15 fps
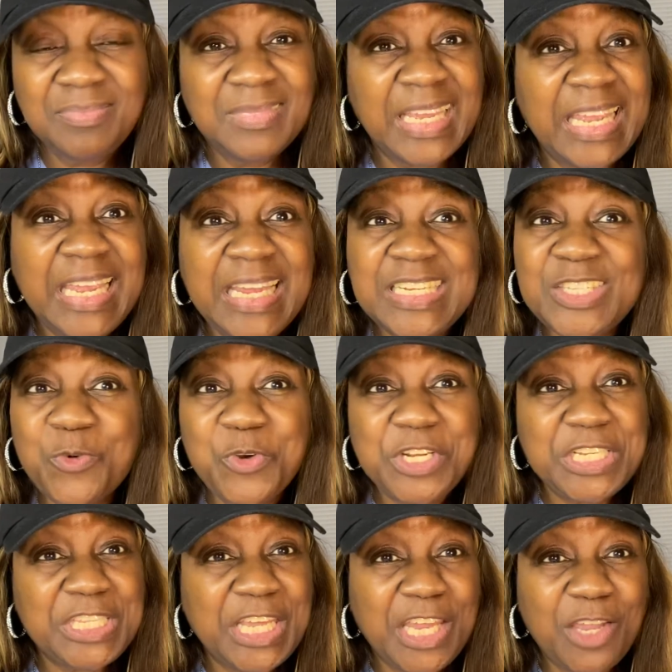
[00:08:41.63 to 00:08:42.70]
And He's doing
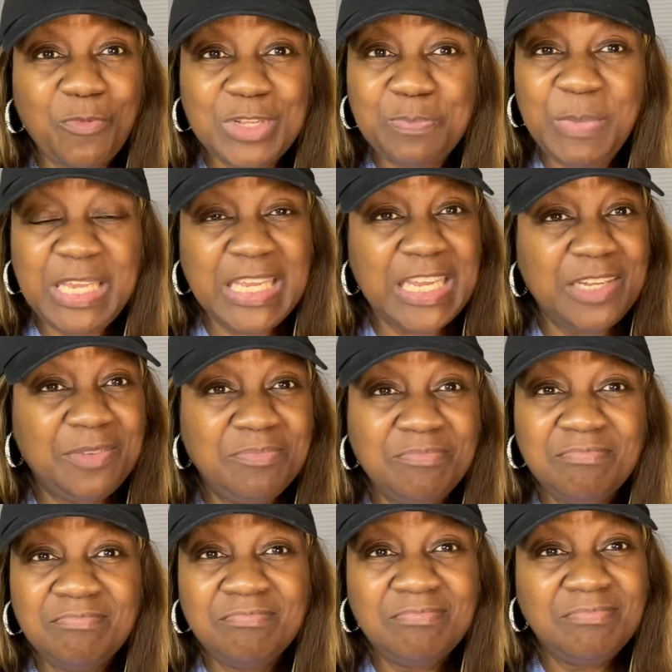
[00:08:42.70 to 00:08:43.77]
this thing with speed.
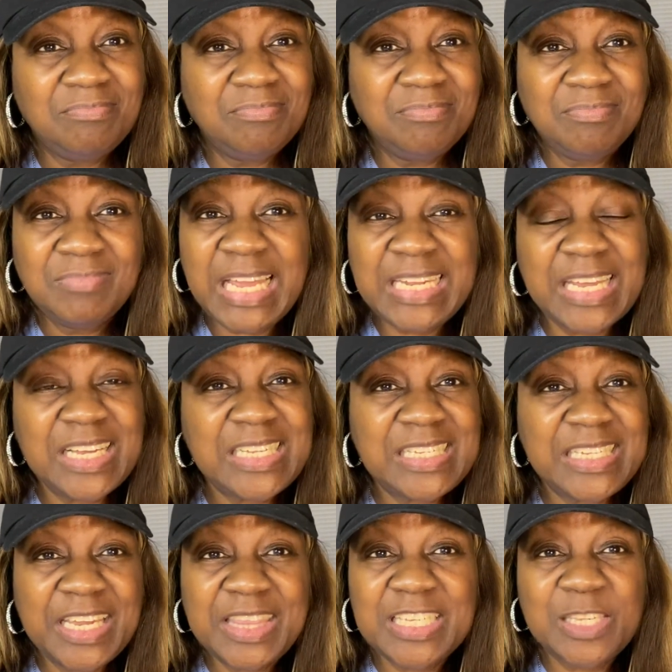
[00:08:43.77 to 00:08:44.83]
Thus
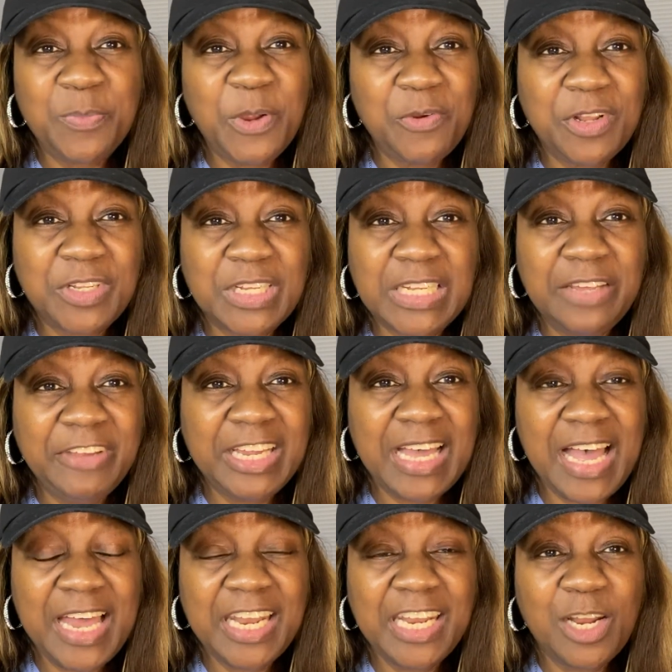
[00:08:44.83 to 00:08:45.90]
said the Spirit of the living
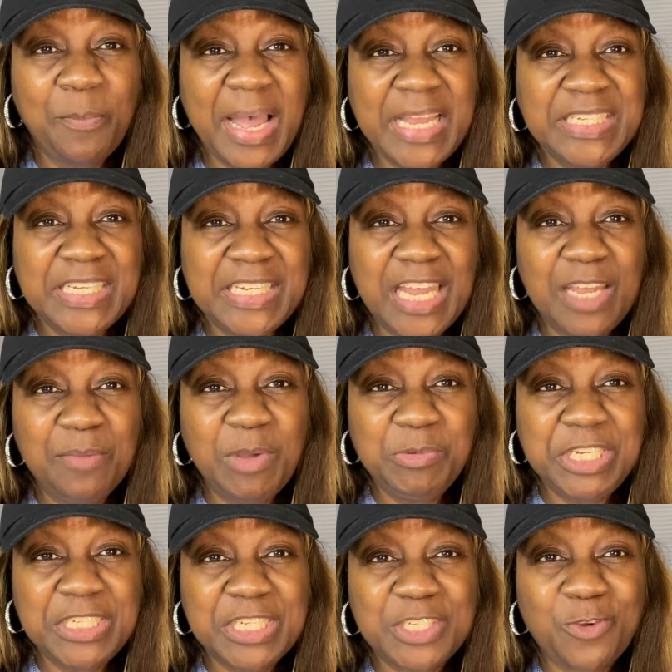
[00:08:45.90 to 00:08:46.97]
God in the mighty name of
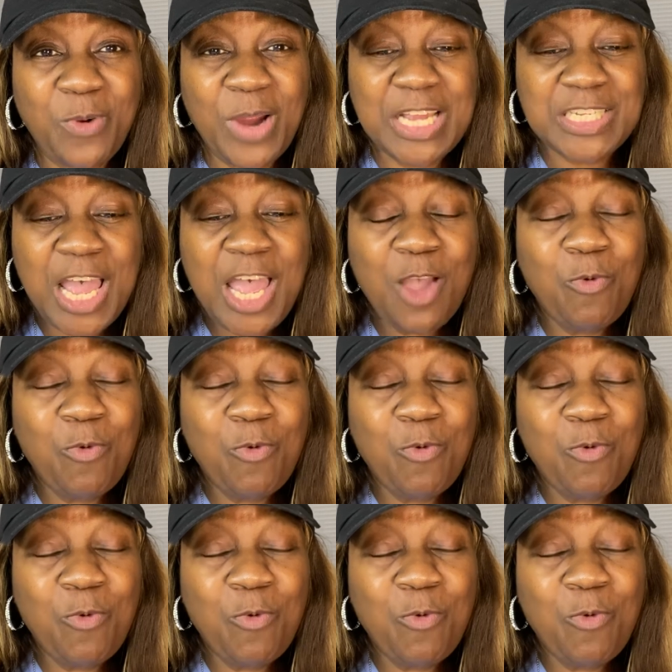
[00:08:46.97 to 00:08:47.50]
Jesus Christ.